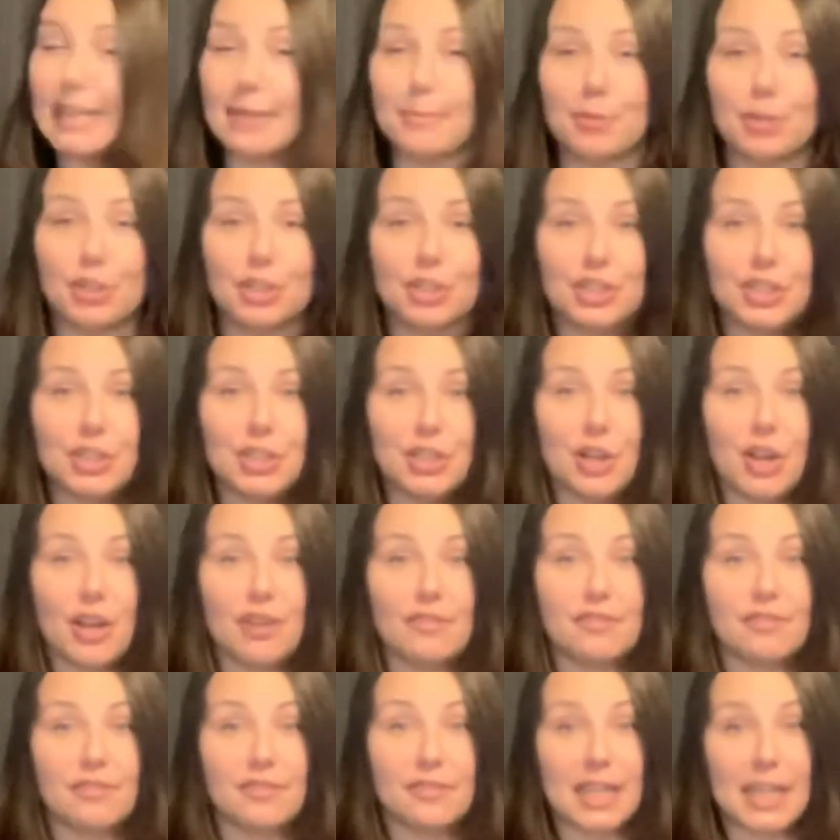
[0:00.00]
purchased it
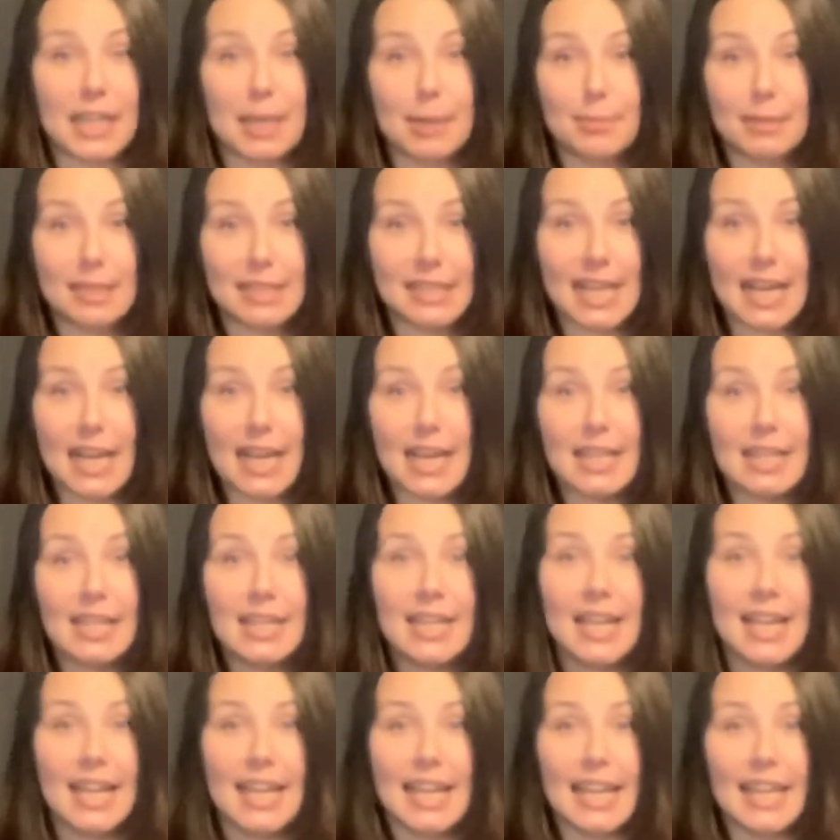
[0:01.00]
off of Amazon
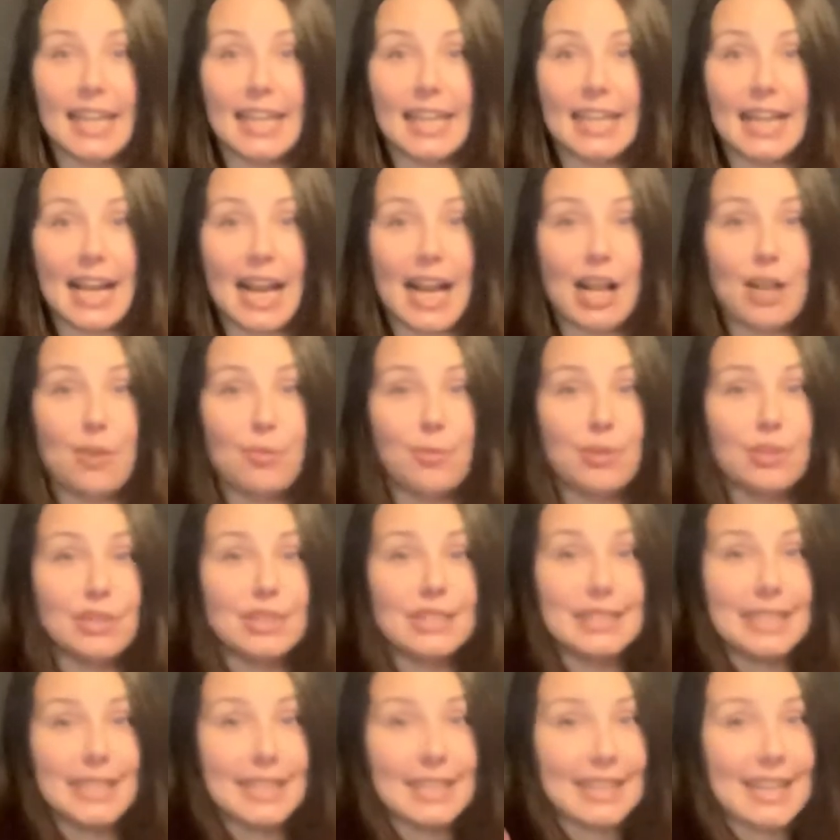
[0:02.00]
and I will
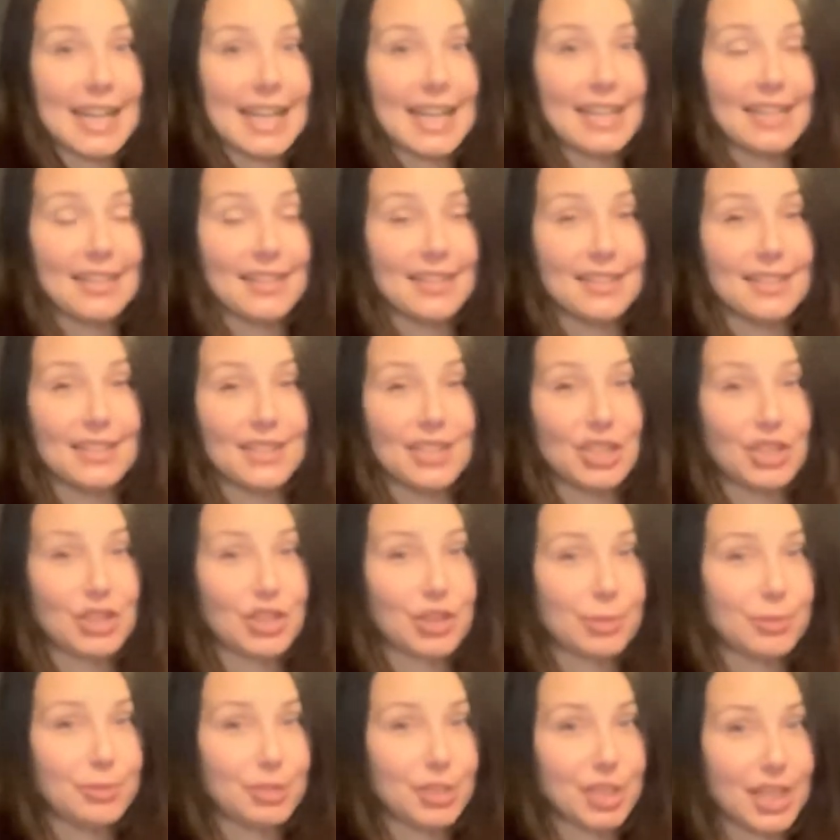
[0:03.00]
link that in the
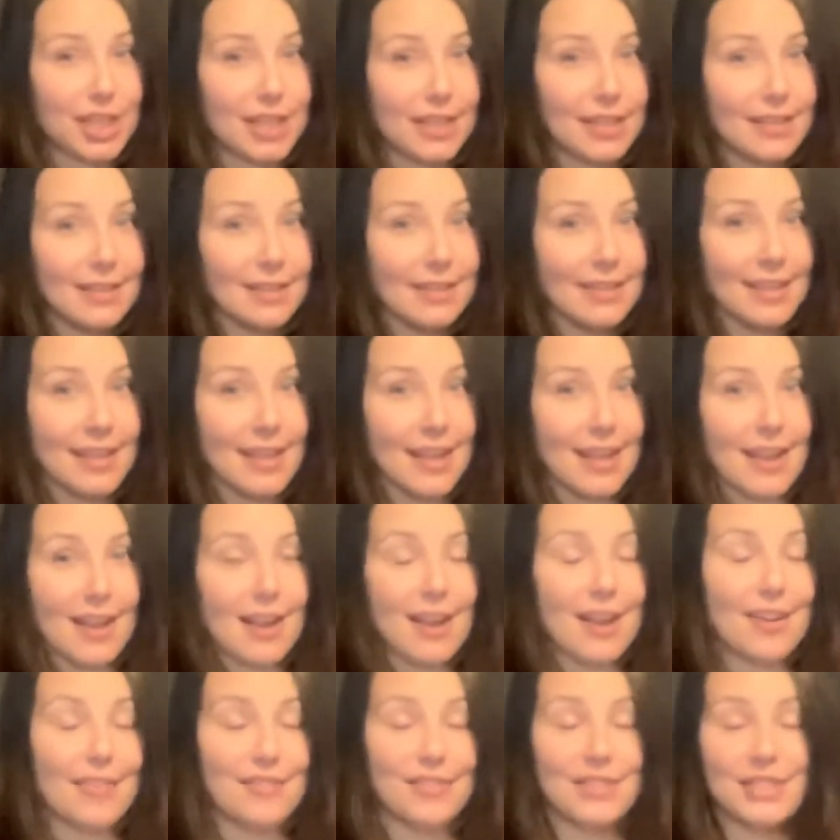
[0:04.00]
description
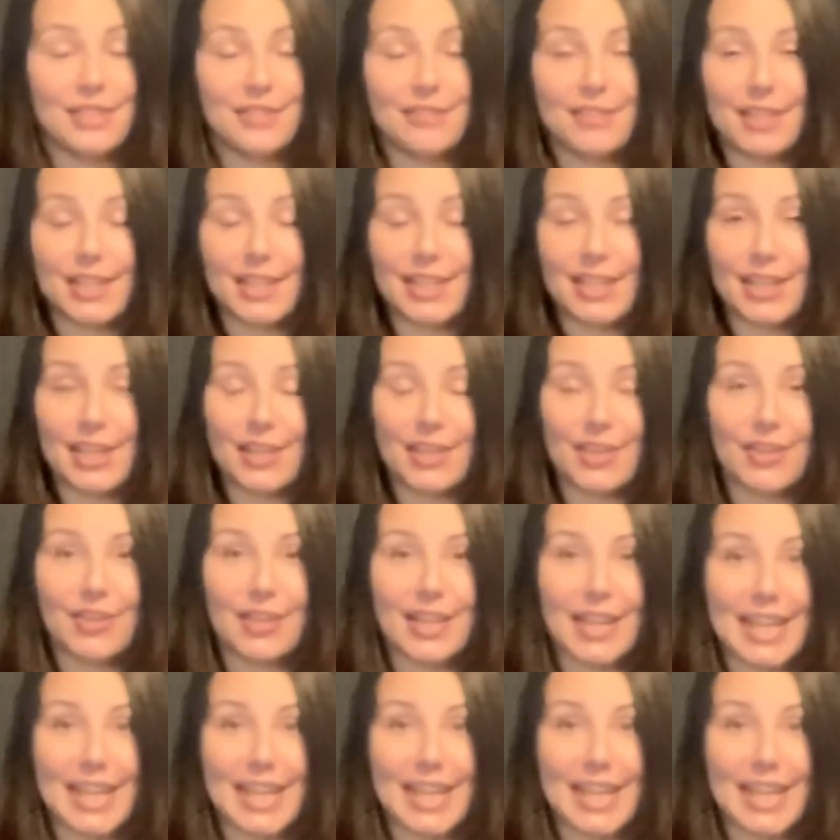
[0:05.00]
of this video.